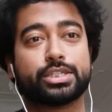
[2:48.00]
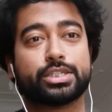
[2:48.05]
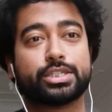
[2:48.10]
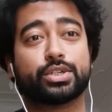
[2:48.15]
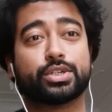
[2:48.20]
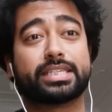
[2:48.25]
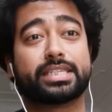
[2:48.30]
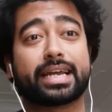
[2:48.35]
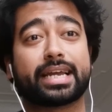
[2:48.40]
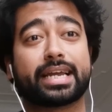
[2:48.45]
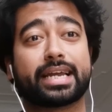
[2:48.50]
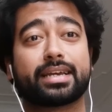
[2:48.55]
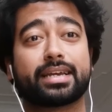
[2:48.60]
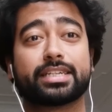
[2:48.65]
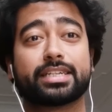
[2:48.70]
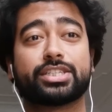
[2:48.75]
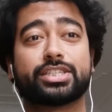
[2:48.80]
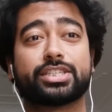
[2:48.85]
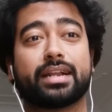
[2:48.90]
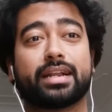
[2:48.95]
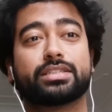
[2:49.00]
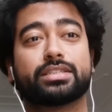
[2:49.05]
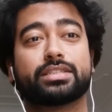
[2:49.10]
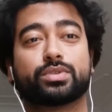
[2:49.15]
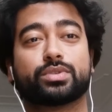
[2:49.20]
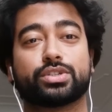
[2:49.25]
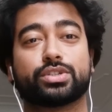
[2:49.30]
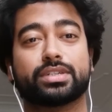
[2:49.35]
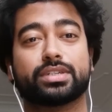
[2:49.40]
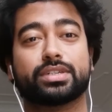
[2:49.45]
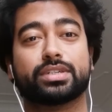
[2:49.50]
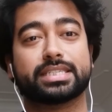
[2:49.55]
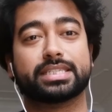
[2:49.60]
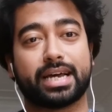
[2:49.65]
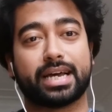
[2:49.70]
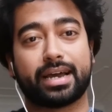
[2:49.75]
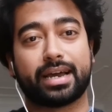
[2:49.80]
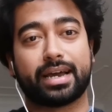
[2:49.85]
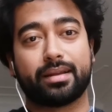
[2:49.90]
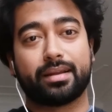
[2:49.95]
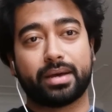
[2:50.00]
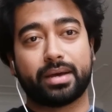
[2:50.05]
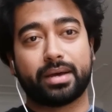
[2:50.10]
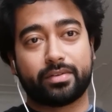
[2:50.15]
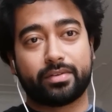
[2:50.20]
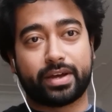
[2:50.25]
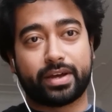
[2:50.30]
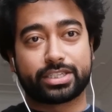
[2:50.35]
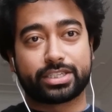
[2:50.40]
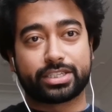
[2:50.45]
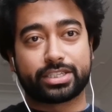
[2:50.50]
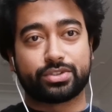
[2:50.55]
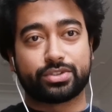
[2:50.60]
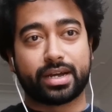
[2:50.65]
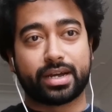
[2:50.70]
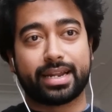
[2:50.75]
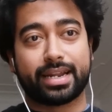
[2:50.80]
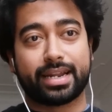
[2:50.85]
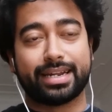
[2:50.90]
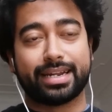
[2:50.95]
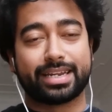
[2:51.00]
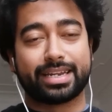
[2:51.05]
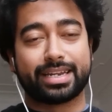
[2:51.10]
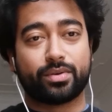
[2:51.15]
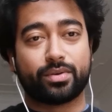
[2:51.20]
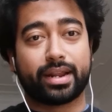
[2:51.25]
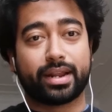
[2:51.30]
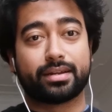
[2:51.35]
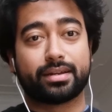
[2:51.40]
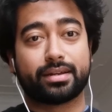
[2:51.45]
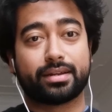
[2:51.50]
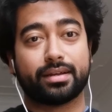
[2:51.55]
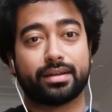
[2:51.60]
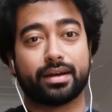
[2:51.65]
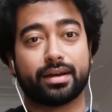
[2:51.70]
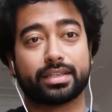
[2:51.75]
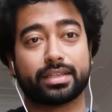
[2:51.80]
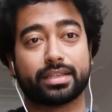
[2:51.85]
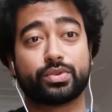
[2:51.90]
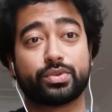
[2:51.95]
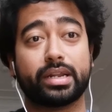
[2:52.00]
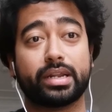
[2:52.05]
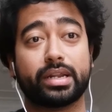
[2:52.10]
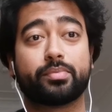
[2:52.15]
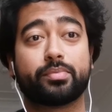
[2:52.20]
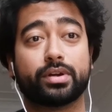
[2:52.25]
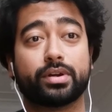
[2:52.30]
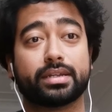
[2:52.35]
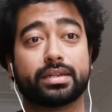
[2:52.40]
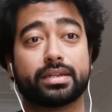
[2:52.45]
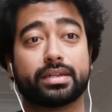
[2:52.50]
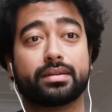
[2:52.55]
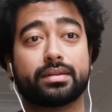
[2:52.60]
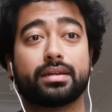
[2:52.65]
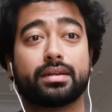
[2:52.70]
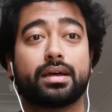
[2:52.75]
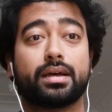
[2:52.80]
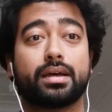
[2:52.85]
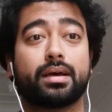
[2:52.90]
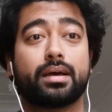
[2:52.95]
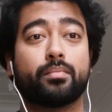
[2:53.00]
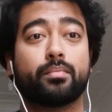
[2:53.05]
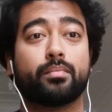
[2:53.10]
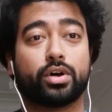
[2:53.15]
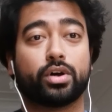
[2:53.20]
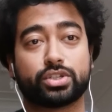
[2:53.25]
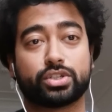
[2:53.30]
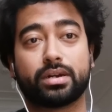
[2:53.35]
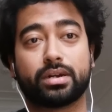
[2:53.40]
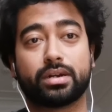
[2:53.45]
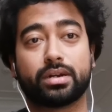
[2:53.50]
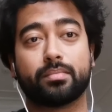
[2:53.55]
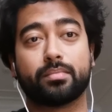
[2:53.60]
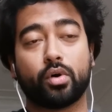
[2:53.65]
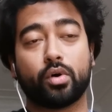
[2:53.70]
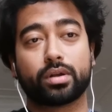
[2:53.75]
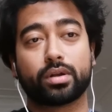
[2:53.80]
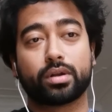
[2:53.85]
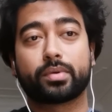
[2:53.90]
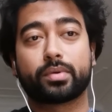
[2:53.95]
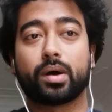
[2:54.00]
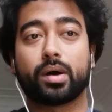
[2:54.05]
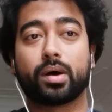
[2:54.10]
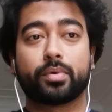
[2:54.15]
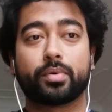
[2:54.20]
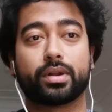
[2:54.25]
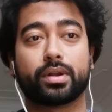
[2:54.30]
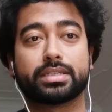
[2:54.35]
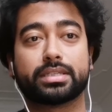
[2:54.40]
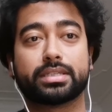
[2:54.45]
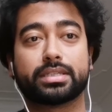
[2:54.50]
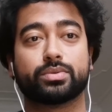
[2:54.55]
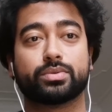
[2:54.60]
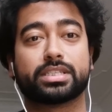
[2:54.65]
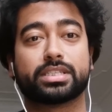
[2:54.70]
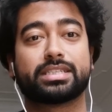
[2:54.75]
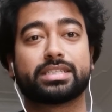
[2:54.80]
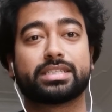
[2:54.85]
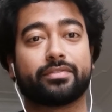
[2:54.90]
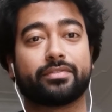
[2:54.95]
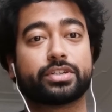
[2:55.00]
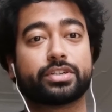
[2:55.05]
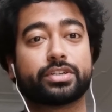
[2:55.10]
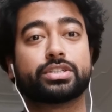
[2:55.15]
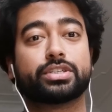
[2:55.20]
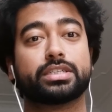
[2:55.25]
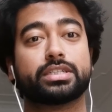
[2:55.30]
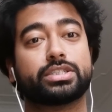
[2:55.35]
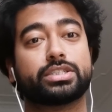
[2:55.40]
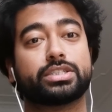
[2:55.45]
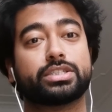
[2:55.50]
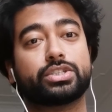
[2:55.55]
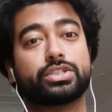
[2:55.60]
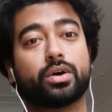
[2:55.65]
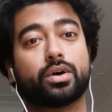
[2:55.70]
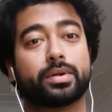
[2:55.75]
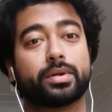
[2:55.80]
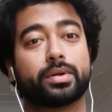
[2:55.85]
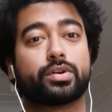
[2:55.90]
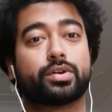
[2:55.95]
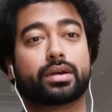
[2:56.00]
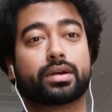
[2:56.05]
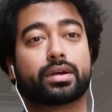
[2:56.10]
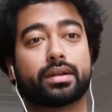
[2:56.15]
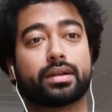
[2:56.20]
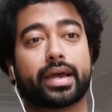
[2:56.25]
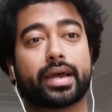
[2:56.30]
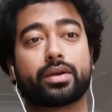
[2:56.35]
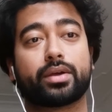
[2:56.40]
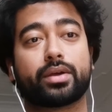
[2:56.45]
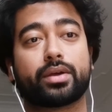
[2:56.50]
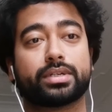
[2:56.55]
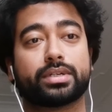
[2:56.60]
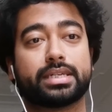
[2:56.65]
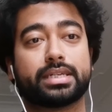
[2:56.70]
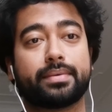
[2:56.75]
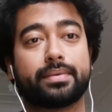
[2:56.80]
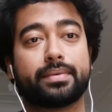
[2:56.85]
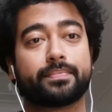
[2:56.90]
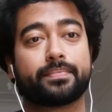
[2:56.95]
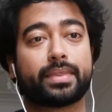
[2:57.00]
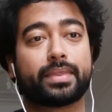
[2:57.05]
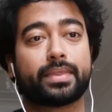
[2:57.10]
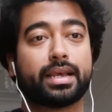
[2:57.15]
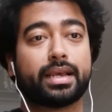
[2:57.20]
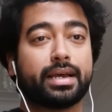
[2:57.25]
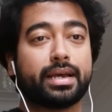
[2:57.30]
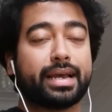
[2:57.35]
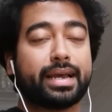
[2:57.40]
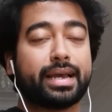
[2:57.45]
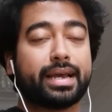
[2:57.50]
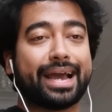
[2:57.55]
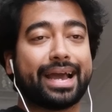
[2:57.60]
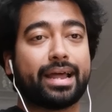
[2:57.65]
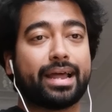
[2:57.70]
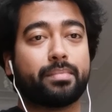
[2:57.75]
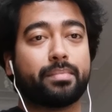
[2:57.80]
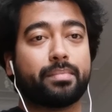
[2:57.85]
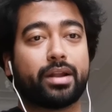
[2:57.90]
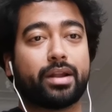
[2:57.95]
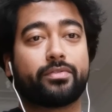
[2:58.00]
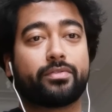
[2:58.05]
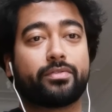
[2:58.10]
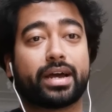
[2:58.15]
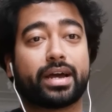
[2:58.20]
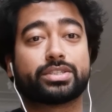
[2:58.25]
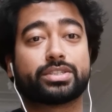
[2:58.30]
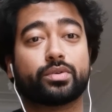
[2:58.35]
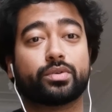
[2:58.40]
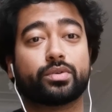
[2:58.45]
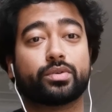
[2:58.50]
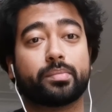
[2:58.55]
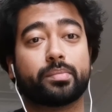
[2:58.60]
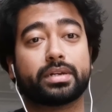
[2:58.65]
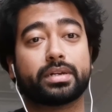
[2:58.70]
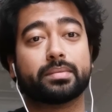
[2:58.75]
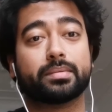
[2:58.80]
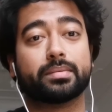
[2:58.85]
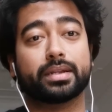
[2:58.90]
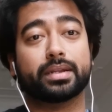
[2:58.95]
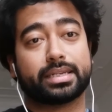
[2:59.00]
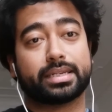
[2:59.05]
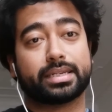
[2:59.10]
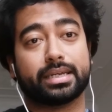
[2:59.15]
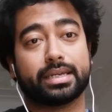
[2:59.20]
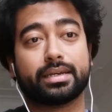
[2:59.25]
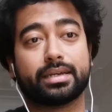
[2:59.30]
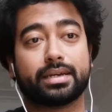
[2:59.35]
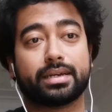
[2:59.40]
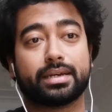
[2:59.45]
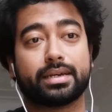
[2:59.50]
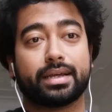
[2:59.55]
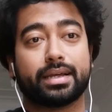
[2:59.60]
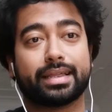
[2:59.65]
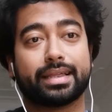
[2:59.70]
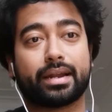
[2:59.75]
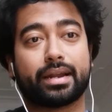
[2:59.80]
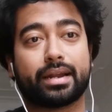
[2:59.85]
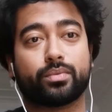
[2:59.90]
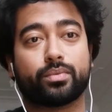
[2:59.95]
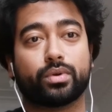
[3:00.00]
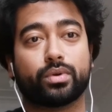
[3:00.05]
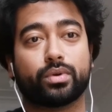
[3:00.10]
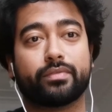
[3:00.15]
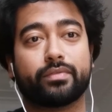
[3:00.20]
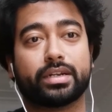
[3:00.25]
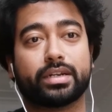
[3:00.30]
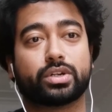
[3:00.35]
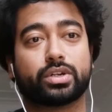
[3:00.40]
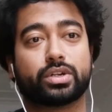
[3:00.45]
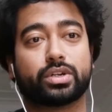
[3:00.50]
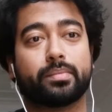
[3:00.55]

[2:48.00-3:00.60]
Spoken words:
So the technical challenge was to design, manufacture, and integrate 3D printed modular mold components with sufficient geometrical accuracy and manufacturing repeatability that would eventually